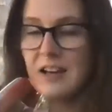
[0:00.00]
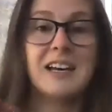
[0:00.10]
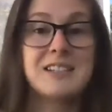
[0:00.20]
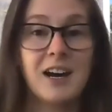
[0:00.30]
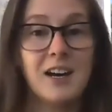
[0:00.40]

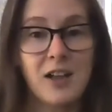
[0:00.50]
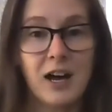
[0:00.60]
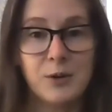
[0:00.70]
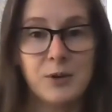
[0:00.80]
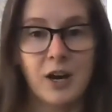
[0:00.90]
it's got a
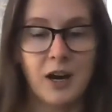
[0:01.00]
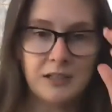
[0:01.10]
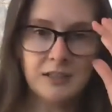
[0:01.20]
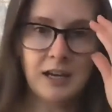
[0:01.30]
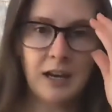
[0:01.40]
lot going
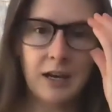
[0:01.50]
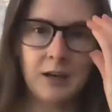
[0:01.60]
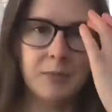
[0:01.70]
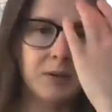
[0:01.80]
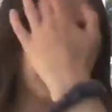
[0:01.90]
on,
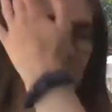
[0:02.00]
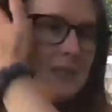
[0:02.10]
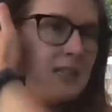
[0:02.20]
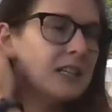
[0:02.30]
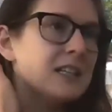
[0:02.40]

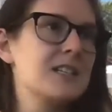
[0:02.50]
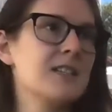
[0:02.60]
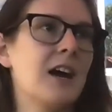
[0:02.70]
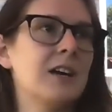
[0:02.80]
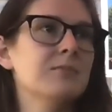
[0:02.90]
but it is
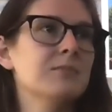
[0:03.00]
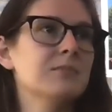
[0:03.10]
not